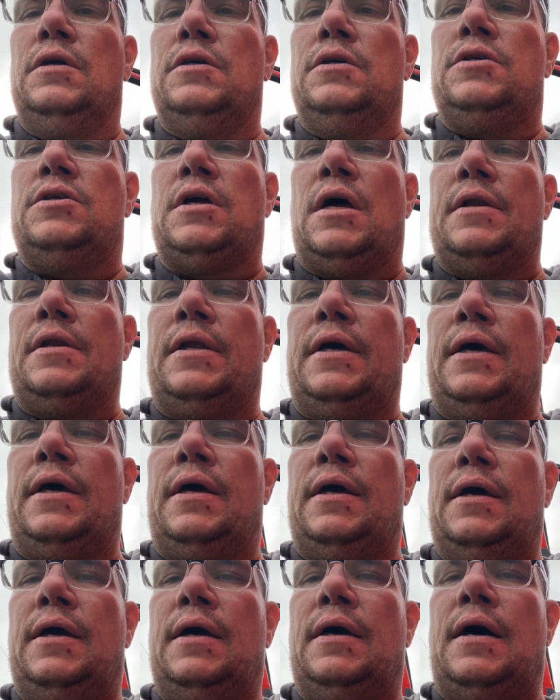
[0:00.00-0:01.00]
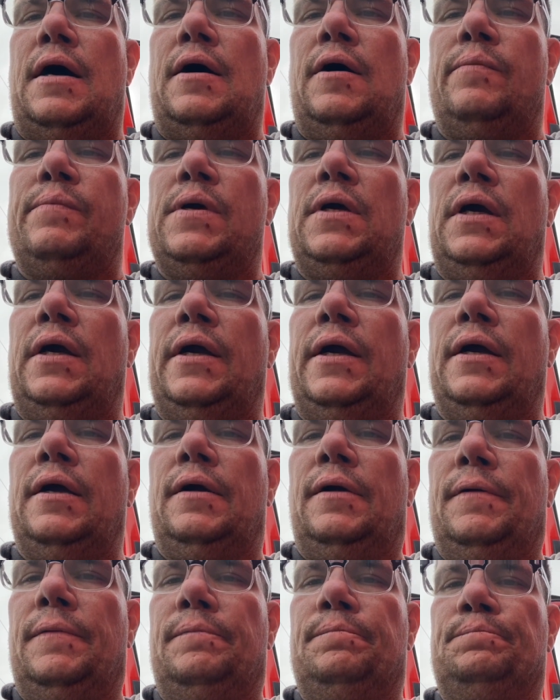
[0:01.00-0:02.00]
Sunday I'll be
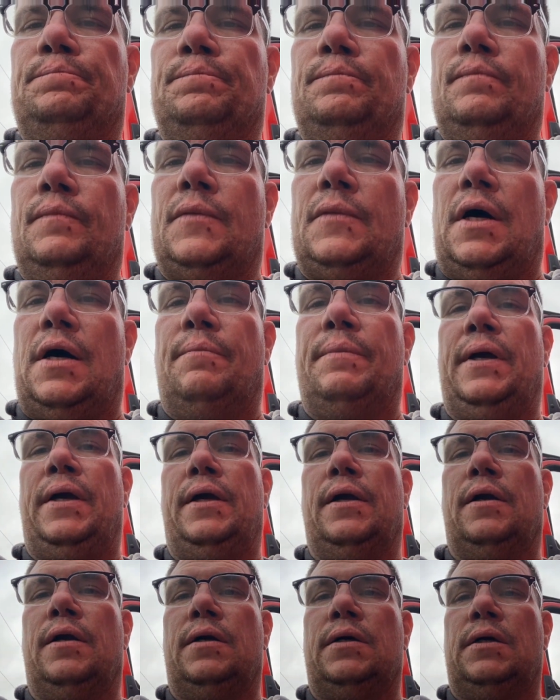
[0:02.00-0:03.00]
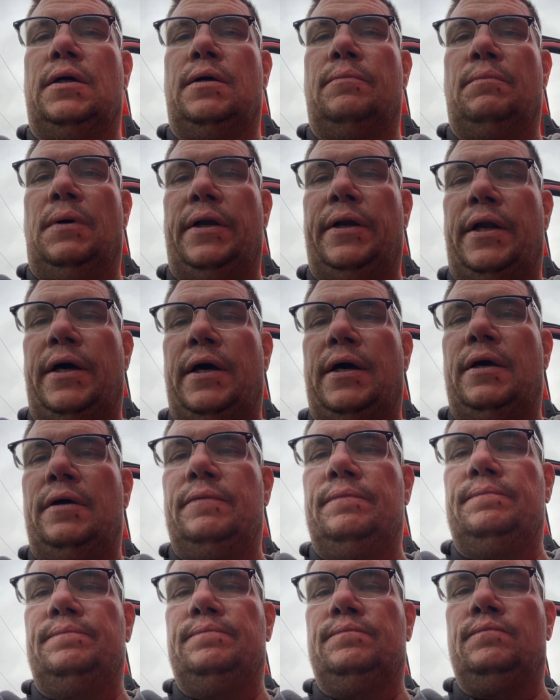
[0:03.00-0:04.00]
here. I'll be here Monday
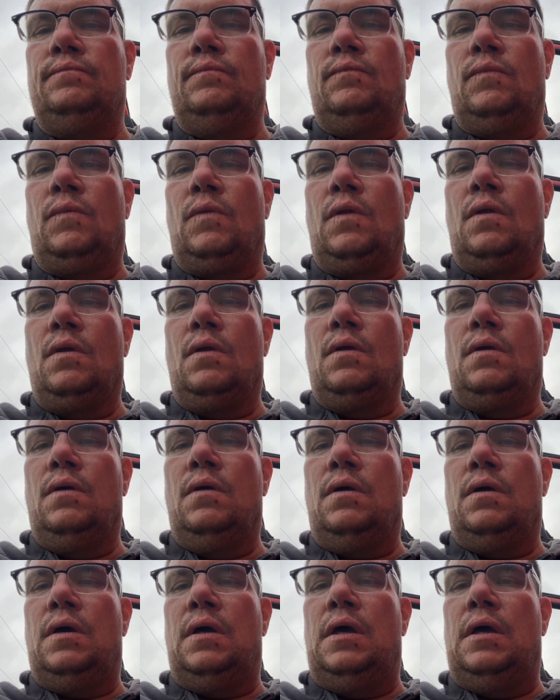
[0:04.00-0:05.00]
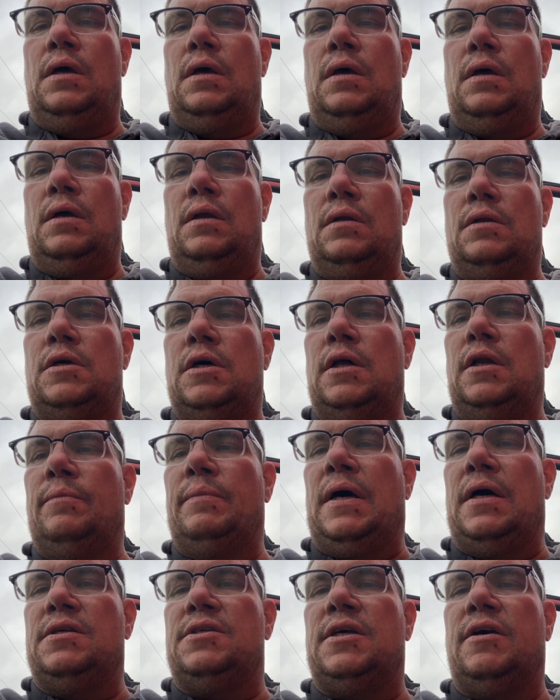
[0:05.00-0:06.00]
until
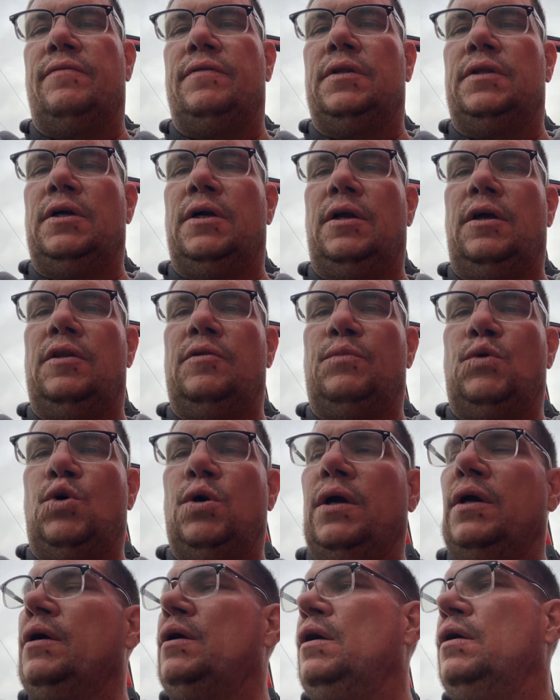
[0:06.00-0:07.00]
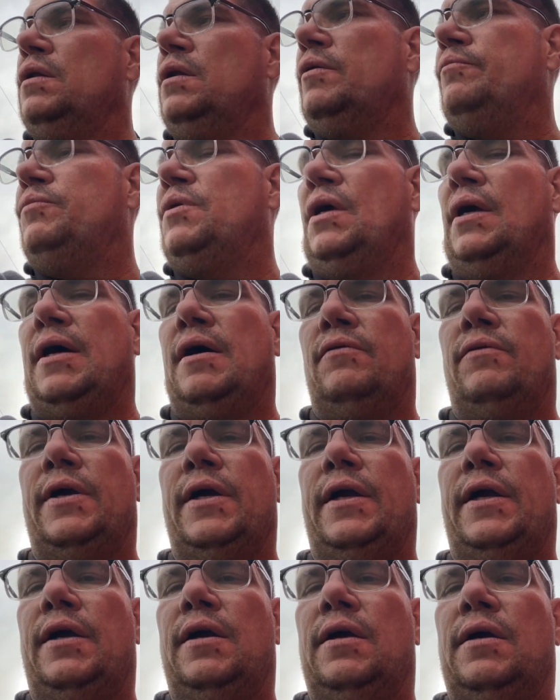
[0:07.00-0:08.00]
about 7:30 in the morning. I'll empty out
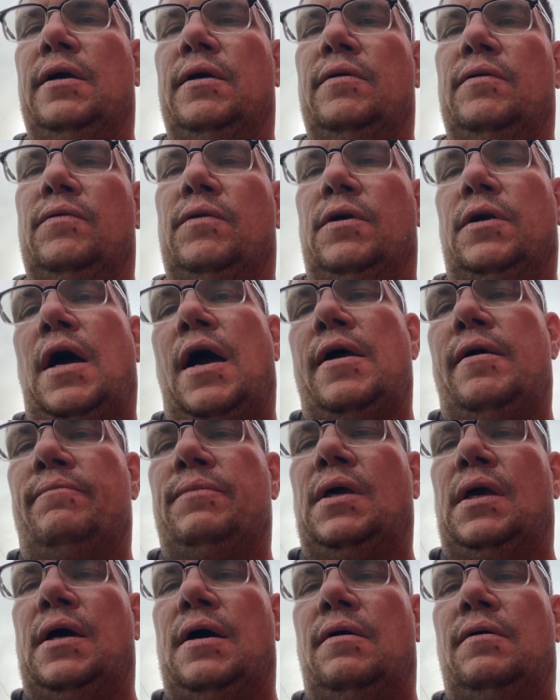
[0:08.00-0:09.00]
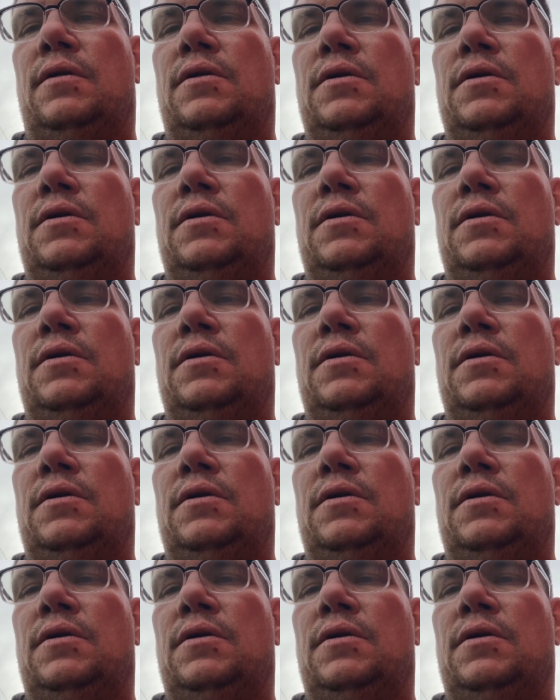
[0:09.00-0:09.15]
right here, or not empty out,